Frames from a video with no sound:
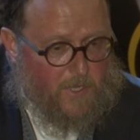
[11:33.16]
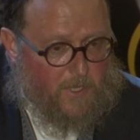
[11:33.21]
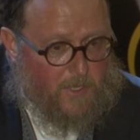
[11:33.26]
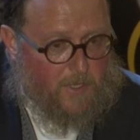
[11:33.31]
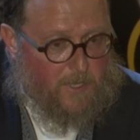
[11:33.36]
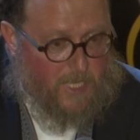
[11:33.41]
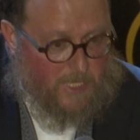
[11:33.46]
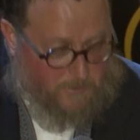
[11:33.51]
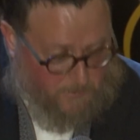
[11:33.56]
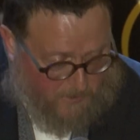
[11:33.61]

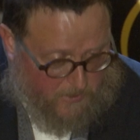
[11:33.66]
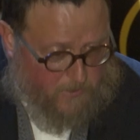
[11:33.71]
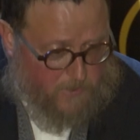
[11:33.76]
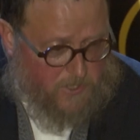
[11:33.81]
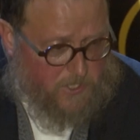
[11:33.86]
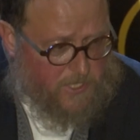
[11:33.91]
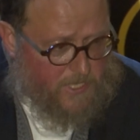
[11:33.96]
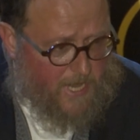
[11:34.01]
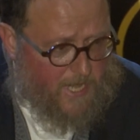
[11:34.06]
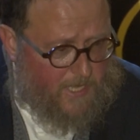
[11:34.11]
that's
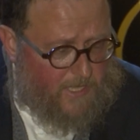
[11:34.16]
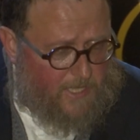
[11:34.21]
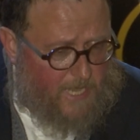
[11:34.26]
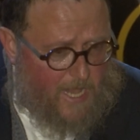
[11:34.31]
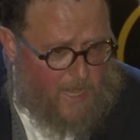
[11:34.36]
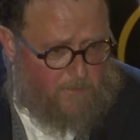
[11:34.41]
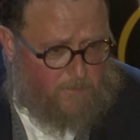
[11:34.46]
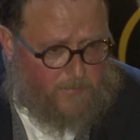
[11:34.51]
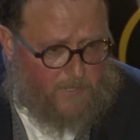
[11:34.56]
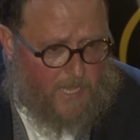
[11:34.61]
because you're not a
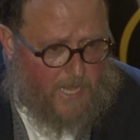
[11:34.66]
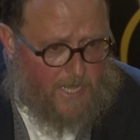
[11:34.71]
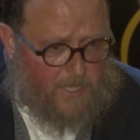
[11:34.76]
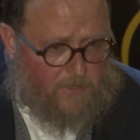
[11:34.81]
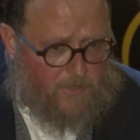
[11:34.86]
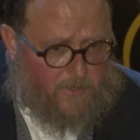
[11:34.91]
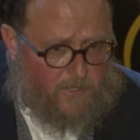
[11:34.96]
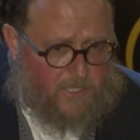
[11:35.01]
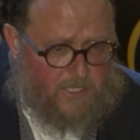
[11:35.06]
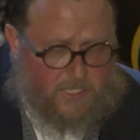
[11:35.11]

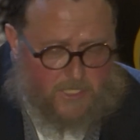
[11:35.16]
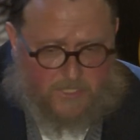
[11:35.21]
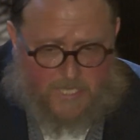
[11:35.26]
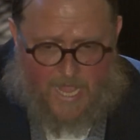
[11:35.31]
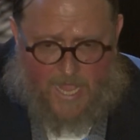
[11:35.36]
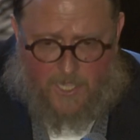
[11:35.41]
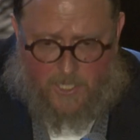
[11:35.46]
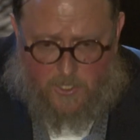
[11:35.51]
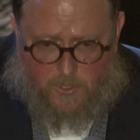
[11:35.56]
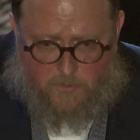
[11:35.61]
lamplighter. And he says,
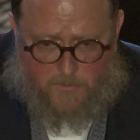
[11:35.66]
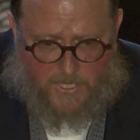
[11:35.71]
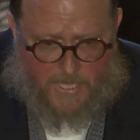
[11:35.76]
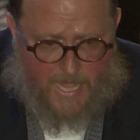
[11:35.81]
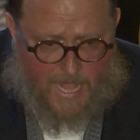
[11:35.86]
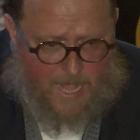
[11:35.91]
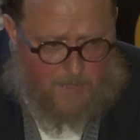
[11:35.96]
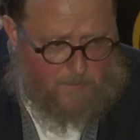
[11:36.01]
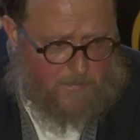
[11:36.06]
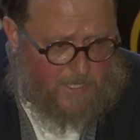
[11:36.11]
how do you
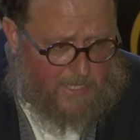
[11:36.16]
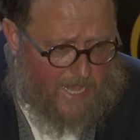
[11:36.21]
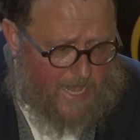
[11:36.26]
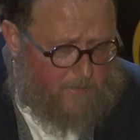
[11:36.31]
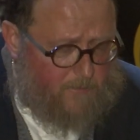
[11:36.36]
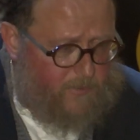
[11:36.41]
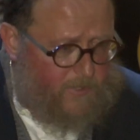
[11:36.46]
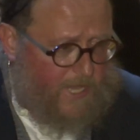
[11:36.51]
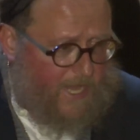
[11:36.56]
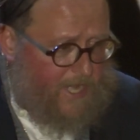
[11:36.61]
become a
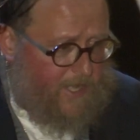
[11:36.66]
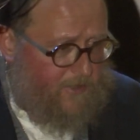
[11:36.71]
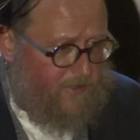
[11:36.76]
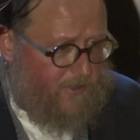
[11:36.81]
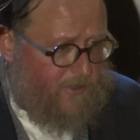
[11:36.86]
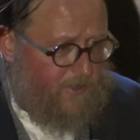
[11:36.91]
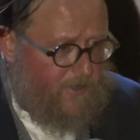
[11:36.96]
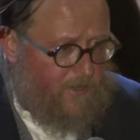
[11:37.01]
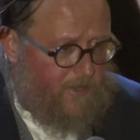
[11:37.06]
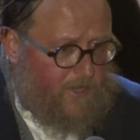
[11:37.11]
lamplighter?
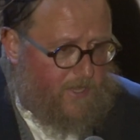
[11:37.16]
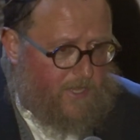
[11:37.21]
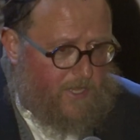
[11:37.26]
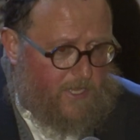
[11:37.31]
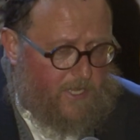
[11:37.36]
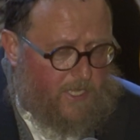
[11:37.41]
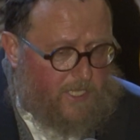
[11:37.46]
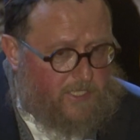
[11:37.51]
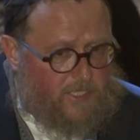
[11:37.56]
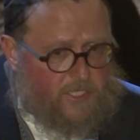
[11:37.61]
And
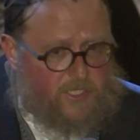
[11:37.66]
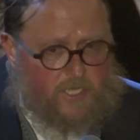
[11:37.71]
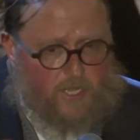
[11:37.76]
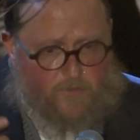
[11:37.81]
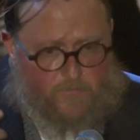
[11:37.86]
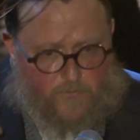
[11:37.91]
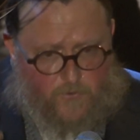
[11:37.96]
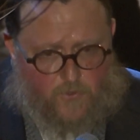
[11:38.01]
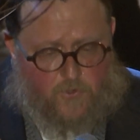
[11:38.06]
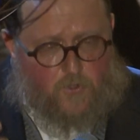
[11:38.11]
he says,
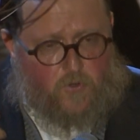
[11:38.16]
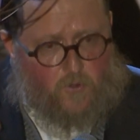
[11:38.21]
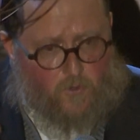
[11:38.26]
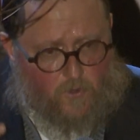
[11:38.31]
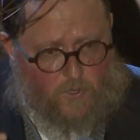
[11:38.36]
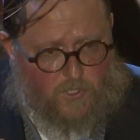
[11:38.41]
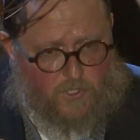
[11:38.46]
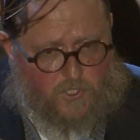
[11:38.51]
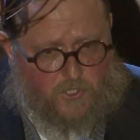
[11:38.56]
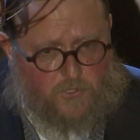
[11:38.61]
if you're
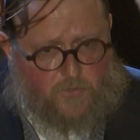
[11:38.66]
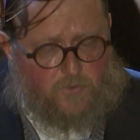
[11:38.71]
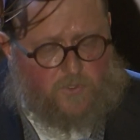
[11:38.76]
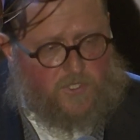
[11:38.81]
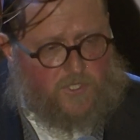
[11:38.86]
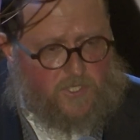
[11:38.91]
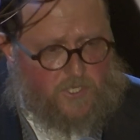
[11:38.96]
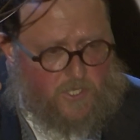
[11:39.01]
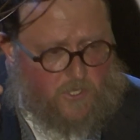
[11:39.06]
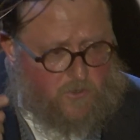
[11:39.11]
coarse, you will
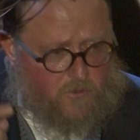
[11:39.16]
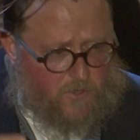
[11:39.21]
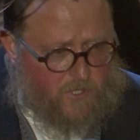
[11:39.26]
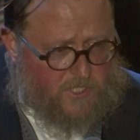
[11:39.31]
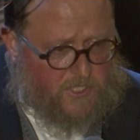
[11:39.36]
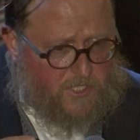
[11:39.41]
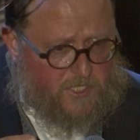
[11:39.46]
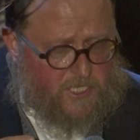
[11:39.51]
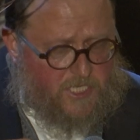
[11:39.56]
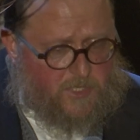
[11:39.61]
see
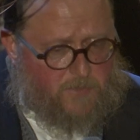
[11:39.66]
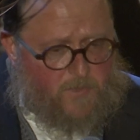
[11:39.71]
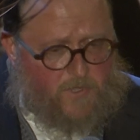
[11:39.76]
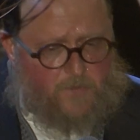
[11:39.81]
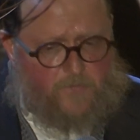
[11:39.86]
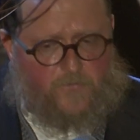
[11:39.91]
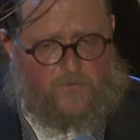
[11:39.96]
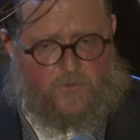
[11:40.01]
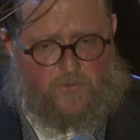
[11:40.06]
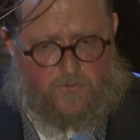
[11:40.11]
coarseness. But
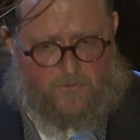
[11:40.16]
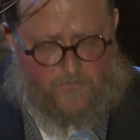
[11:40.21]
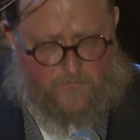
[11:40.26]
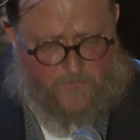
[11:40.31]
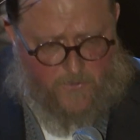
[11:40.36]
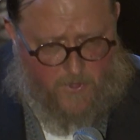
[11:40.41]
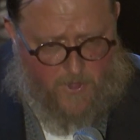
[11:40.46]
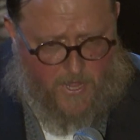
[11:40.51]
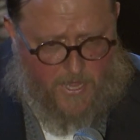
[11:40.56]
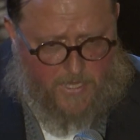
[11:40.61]
if you're
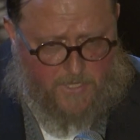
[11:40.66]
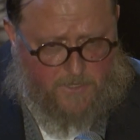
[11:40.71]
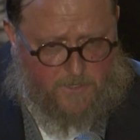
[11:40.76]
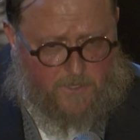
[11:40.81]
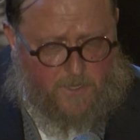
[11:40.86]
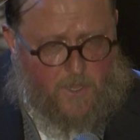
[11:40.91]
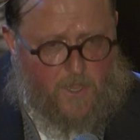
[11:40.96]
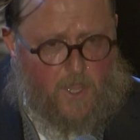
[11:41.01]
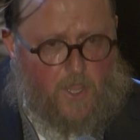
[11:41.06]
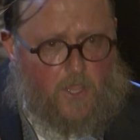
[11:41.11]
refined,
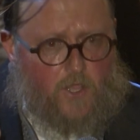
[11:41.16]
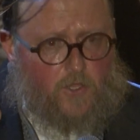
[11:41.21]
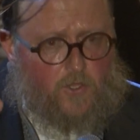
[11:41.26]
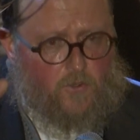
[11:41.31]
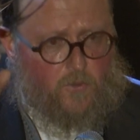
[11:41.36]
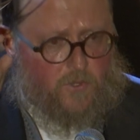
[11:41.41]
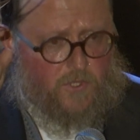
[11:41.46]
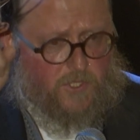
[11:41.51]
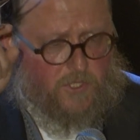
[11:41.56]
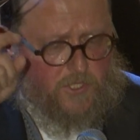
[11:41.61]

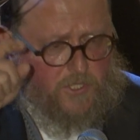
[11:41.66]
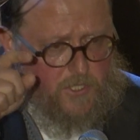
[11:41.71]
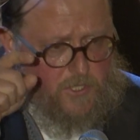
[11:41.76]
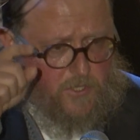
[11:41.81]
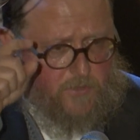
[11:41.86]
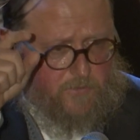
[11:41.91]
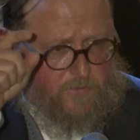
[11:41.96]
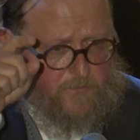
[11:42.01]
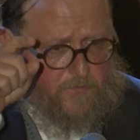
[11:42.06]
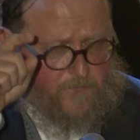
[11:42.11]
you will see
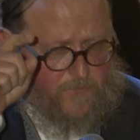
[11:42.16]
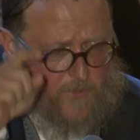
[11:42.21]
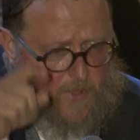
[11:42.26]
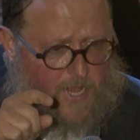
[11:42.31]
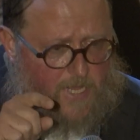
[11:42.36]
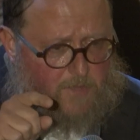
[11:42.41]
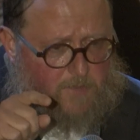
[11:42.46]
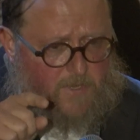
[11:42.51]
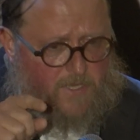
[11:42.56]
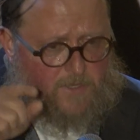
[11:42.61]
the
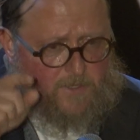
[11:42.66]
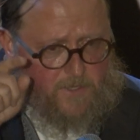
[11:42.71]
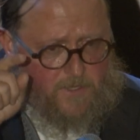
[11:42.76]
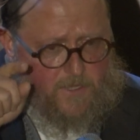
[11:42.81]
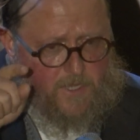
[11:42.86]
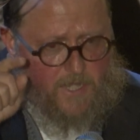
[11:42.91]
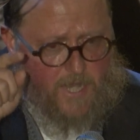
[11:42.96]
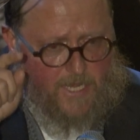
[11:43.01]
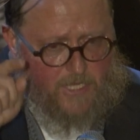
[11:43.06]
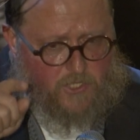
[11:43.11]
refinement in
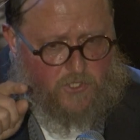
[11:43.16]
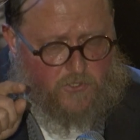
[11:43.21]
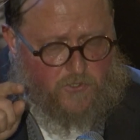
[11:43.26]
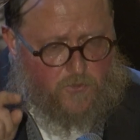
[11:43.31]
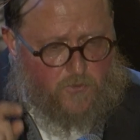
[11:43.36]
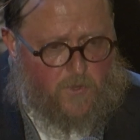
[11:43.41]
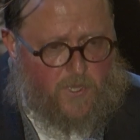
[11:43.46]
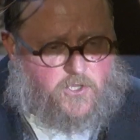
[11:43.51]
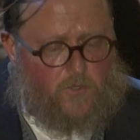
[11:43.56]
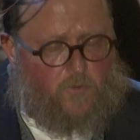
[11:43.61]
the next
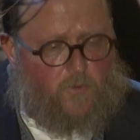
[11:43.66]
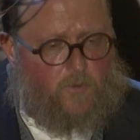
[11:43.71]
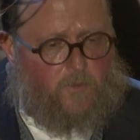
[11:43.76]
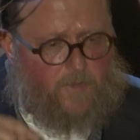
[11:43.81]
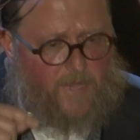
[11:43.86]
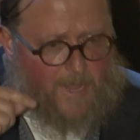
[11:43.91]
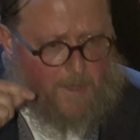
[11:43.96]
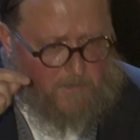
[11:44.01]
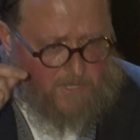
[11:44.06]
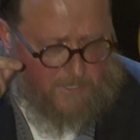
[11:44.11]
Jew, and you will
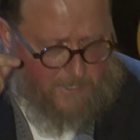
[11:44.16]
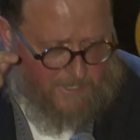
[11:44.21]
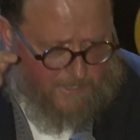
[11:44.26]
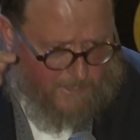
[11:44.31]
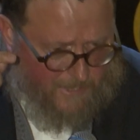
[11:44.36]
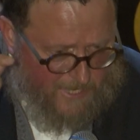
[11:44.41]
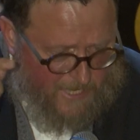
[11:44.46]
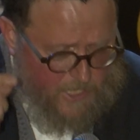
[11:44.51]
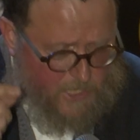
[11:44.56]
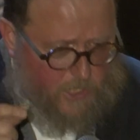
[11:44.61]
be able to
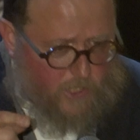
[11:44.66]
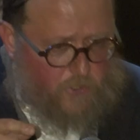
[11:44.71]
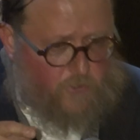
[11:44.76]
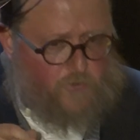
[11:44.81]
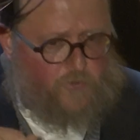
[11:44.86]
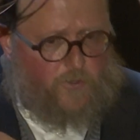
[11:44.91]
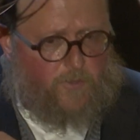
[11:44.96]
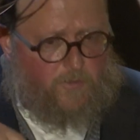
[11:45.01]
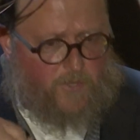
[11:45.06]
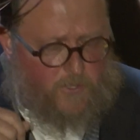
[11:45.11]

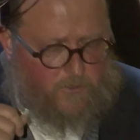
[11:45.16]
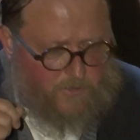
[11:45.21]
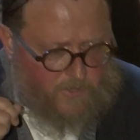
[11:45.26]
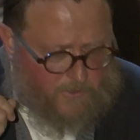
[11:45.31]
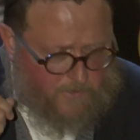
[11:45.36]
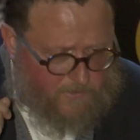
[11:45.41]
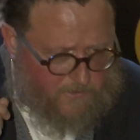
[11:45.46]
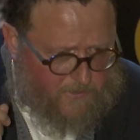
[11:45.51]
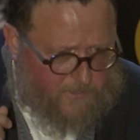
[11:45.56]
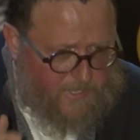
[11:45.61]
contribute
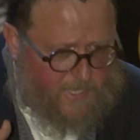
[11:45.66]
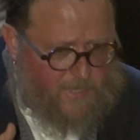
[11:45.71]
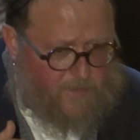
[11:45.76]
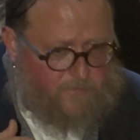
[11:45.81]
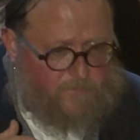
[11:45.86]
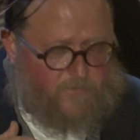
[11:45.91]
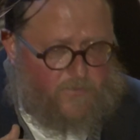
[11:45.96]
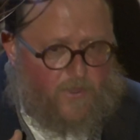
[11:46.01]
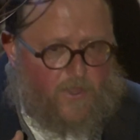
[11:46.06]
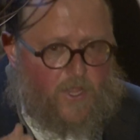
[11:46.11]
and to
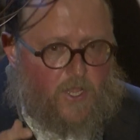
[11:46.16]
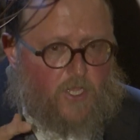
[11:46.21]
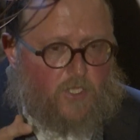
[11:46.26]
give.